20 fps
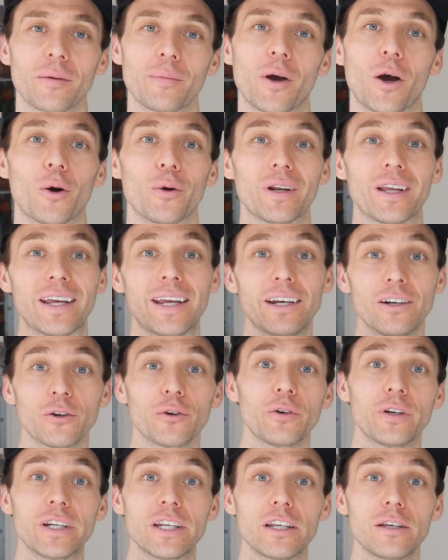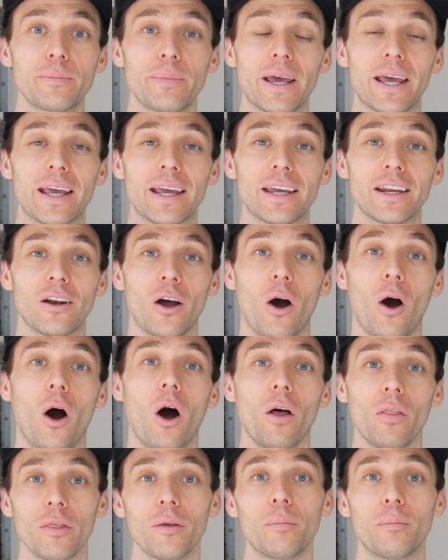about inner knee pain
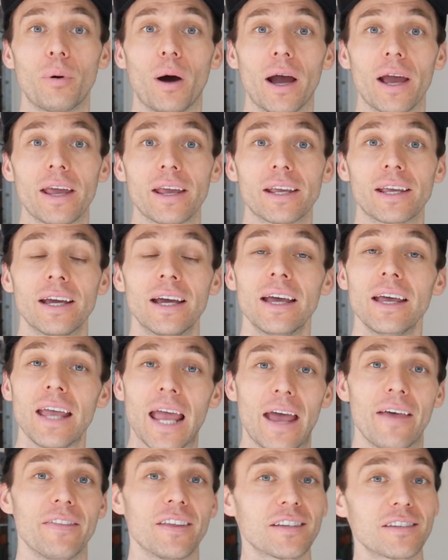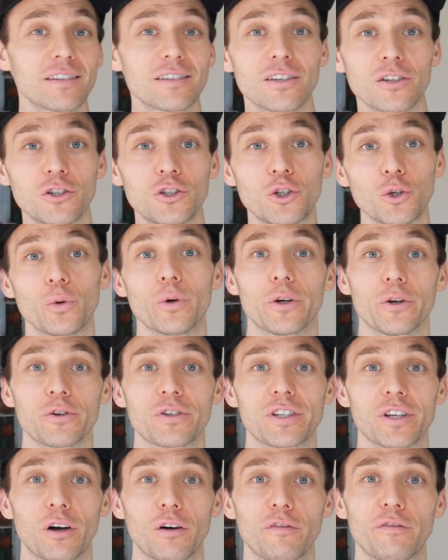on the bike. And this is a
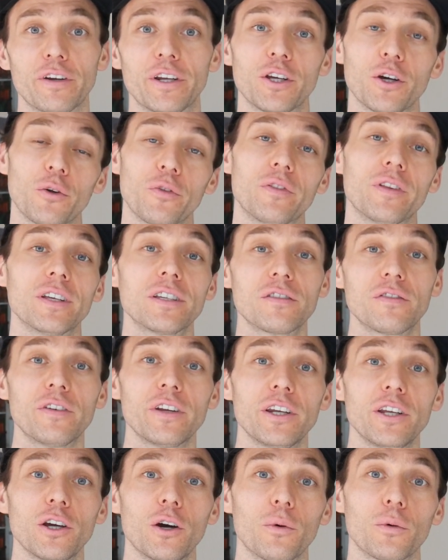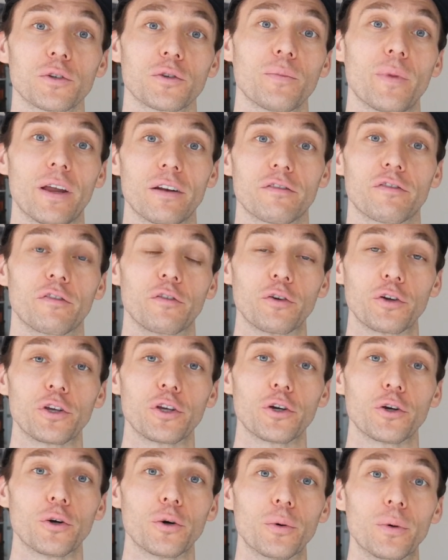do-it-yourself video. This video was meant for
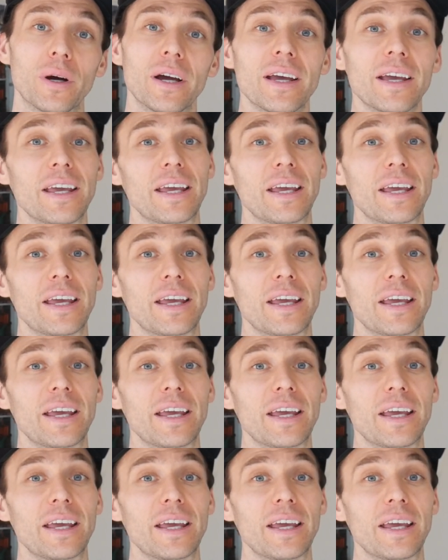you